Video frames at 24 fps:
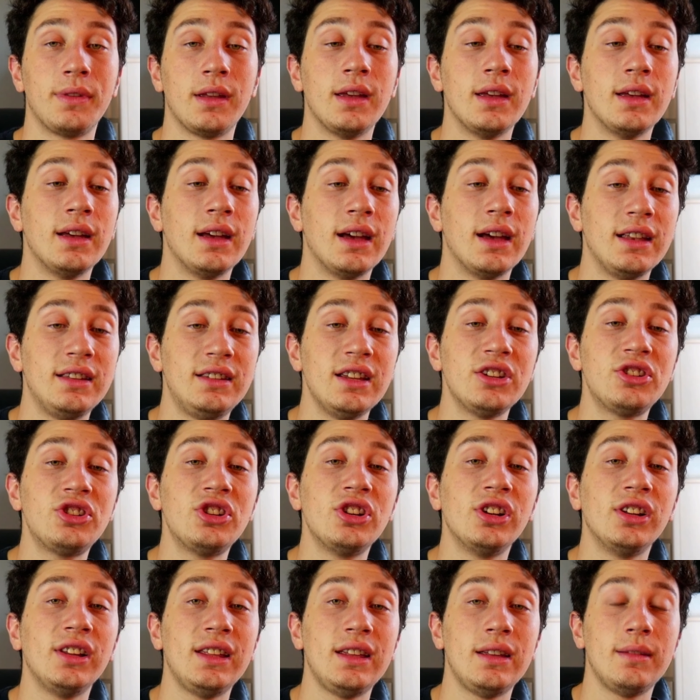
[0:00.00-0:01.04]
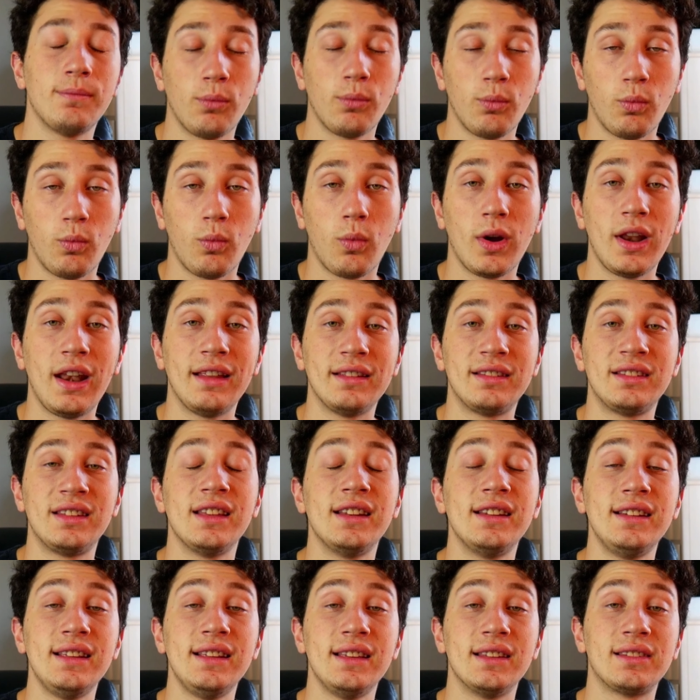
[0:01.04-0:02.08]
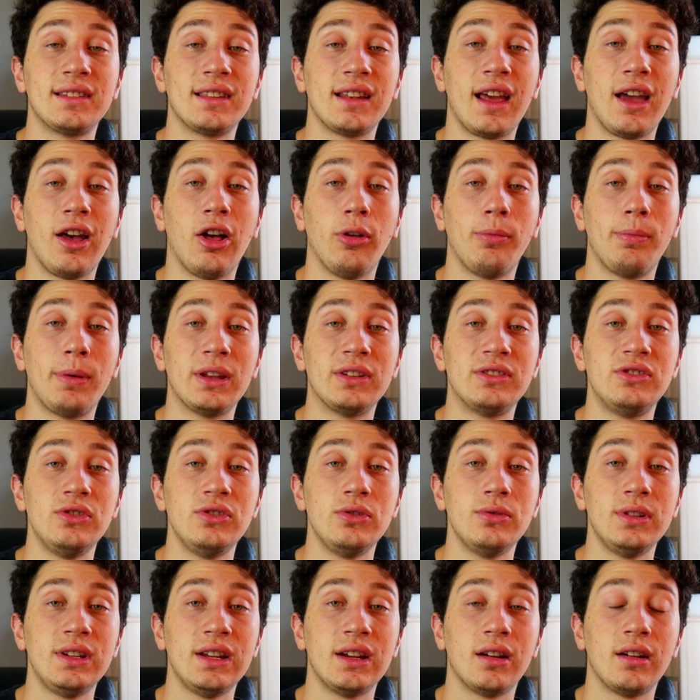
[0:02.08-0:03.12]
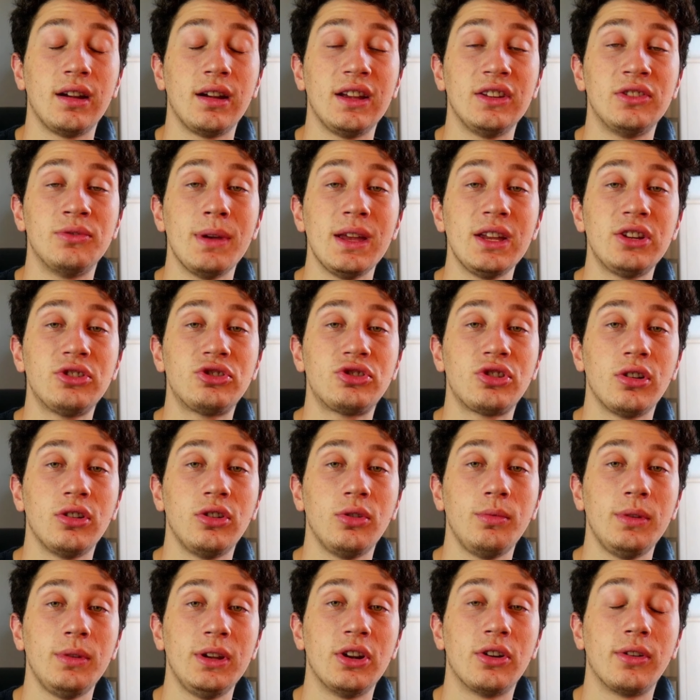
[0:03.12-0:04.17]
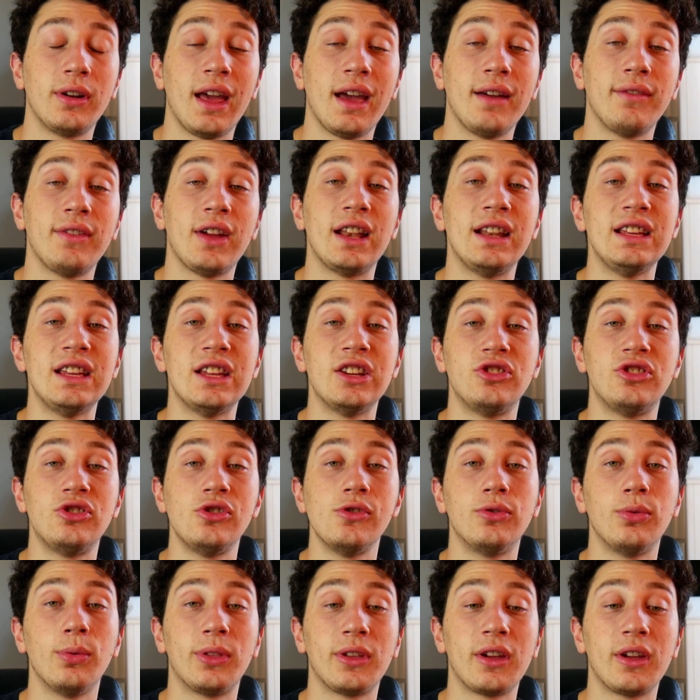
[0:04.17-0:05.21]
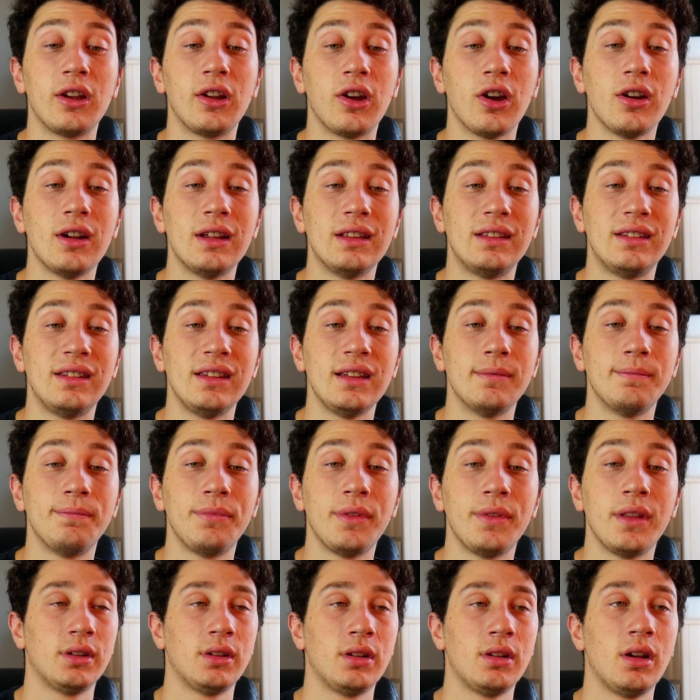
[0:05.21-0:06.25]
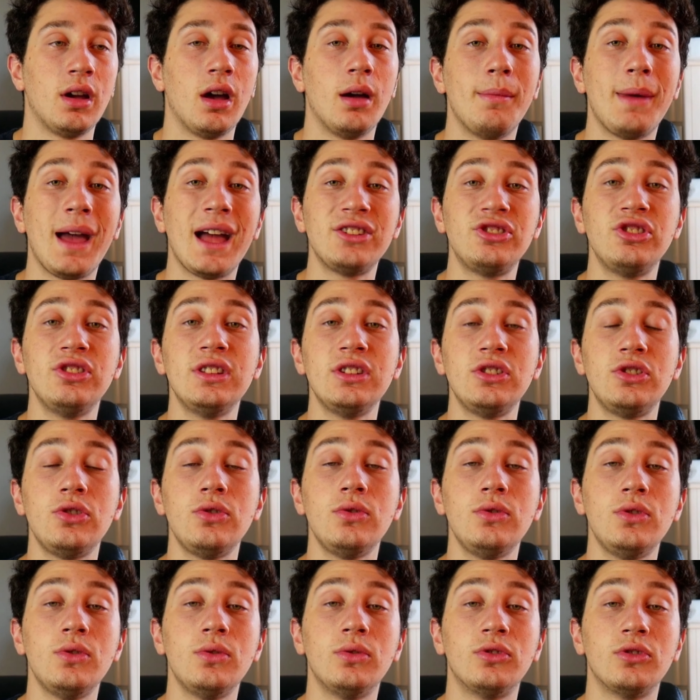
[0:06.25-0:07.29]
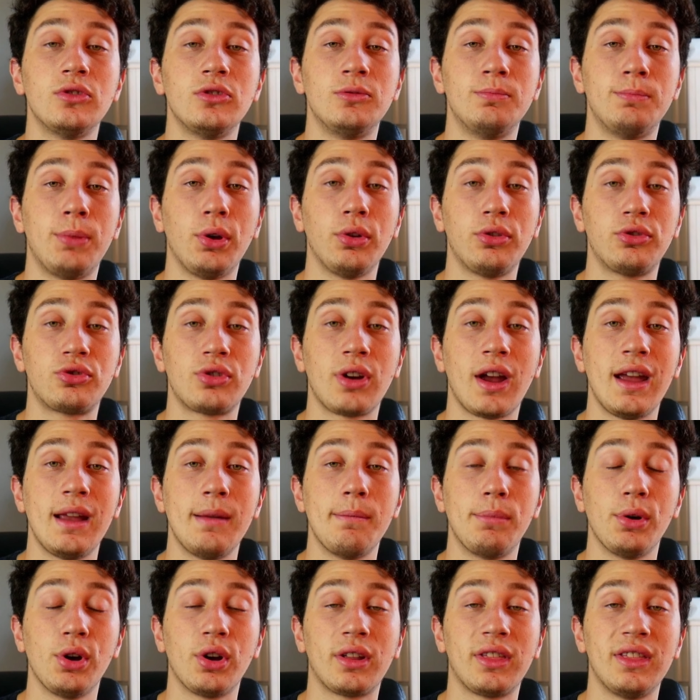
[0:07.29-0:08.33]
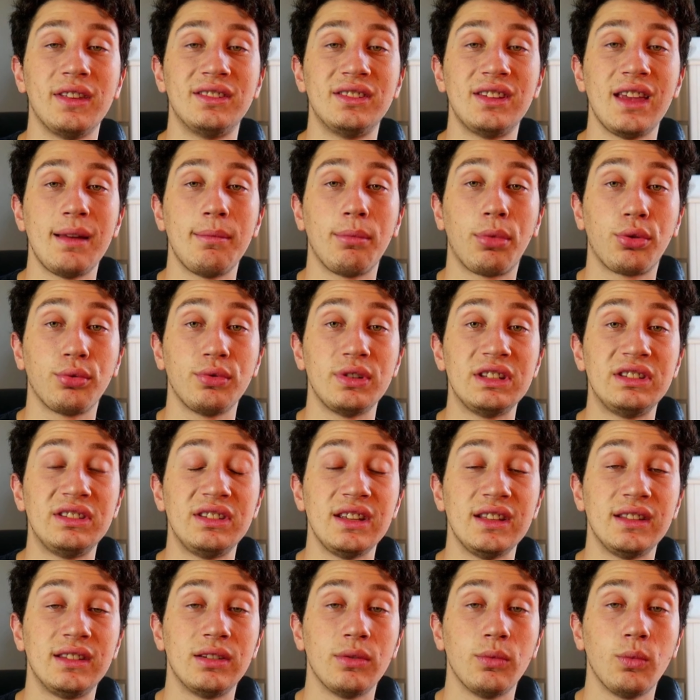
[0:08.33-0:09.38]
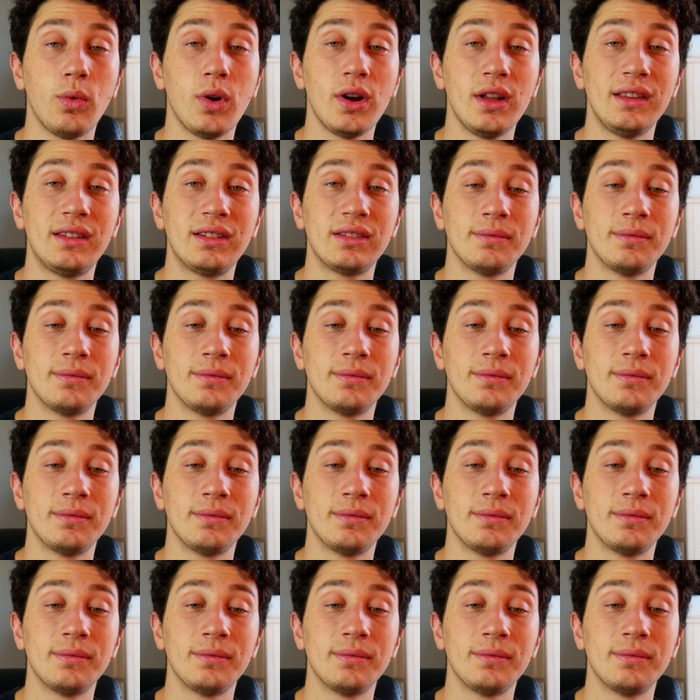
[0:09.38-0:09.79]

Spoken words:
Additionally, what acidity is going to help us do here is make sure that we don't have any issues with concurrency. Imagine that two users both try and book the same 3 seats at once,